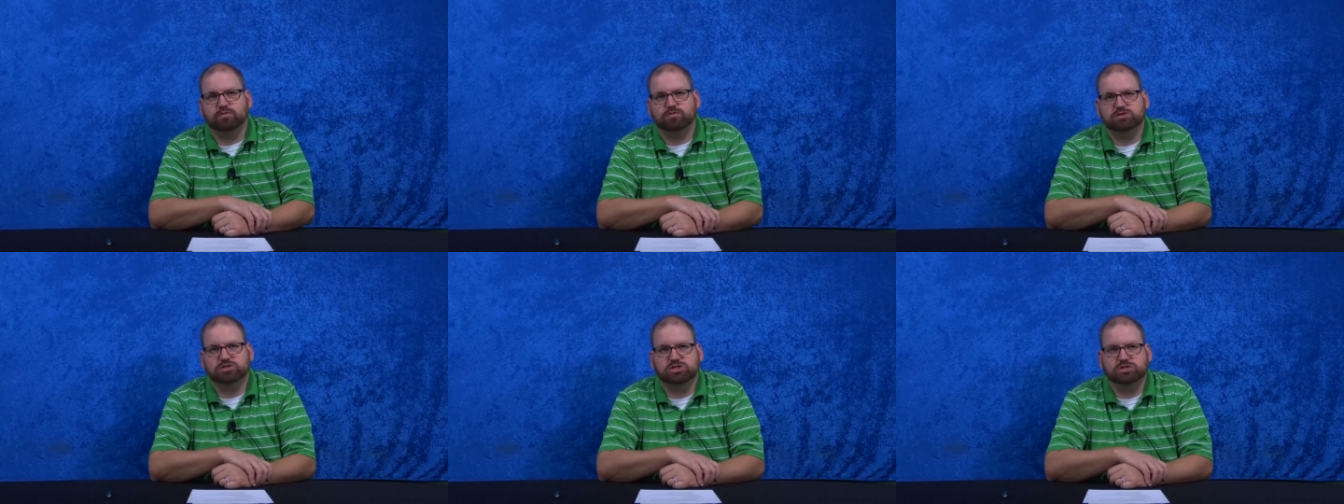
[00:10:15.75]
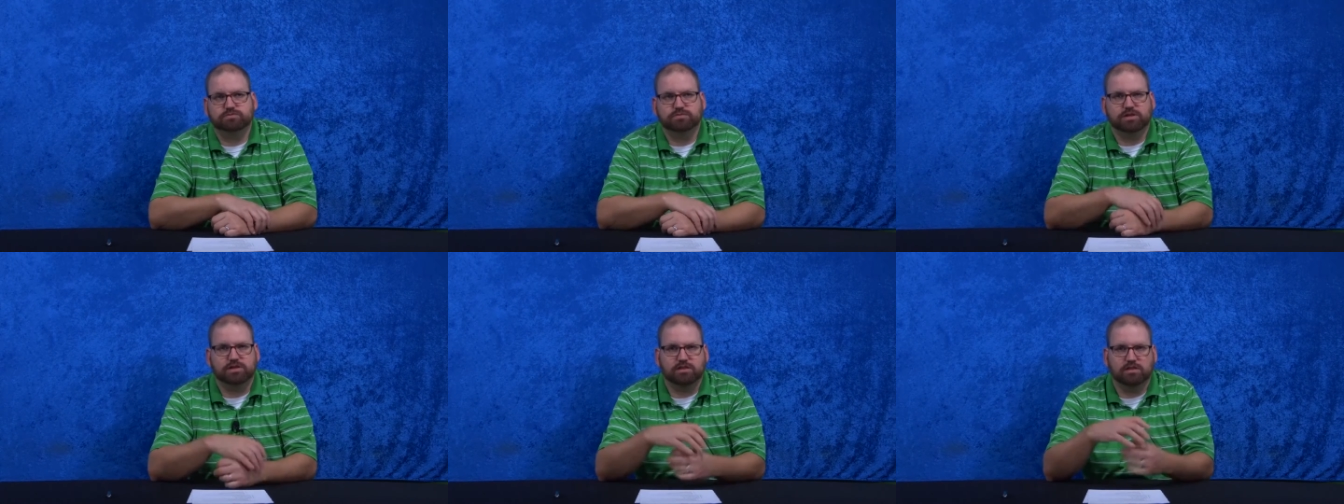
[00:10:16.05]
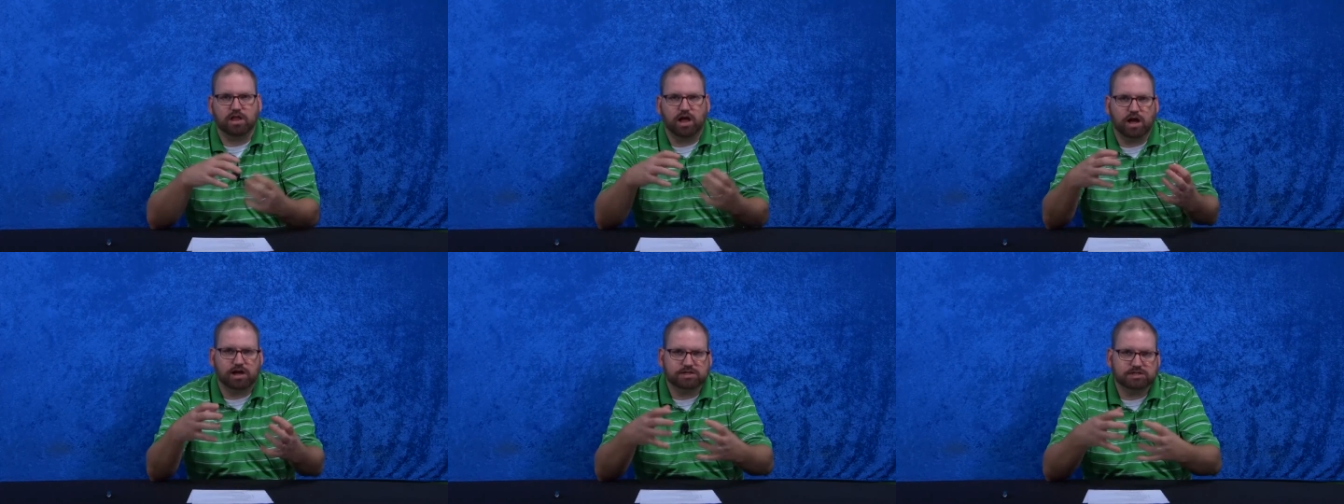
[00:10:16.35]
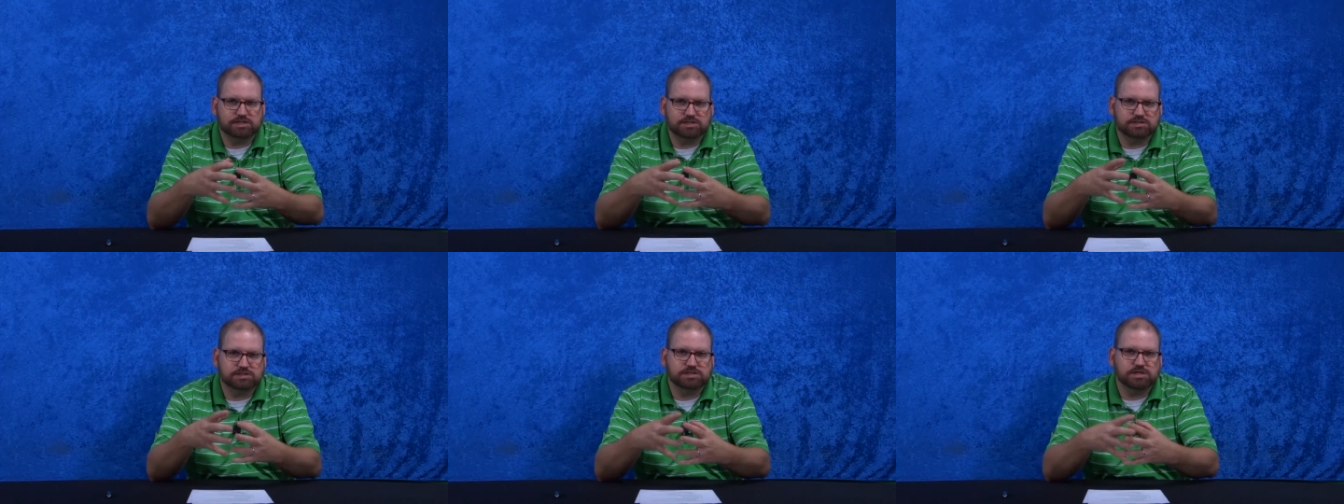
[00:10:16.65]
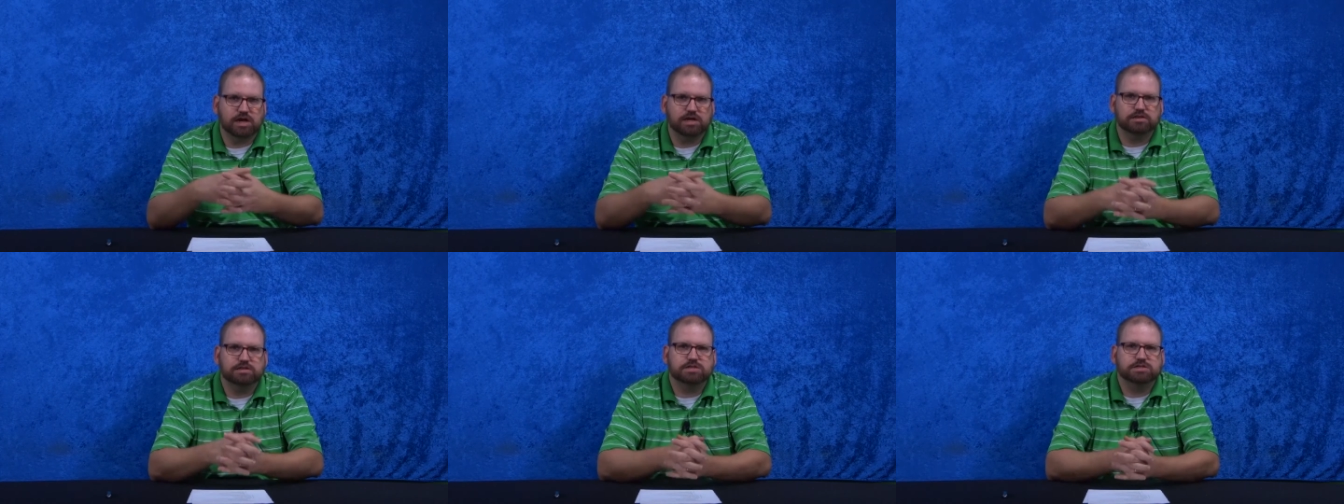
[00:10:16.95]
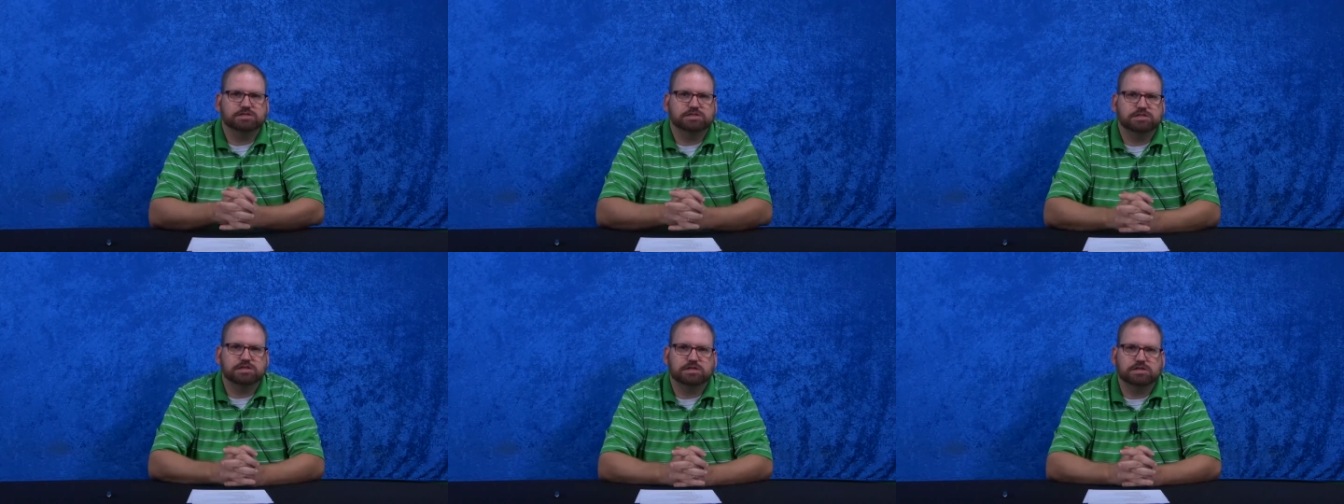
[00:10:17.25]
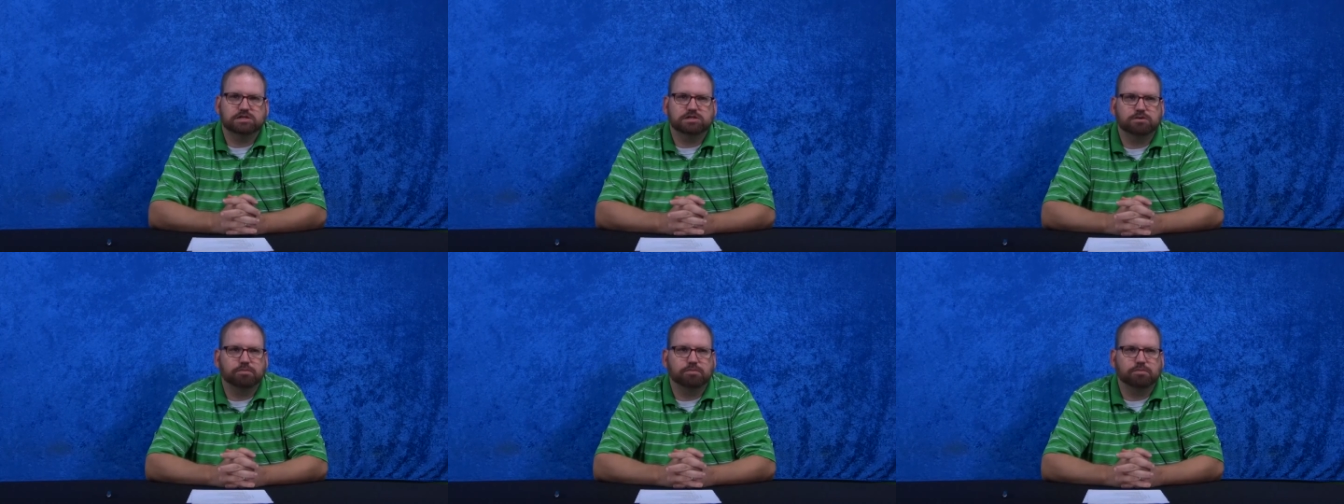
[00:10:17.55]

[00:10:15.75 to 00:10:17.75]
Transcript: which had been locked inside this city,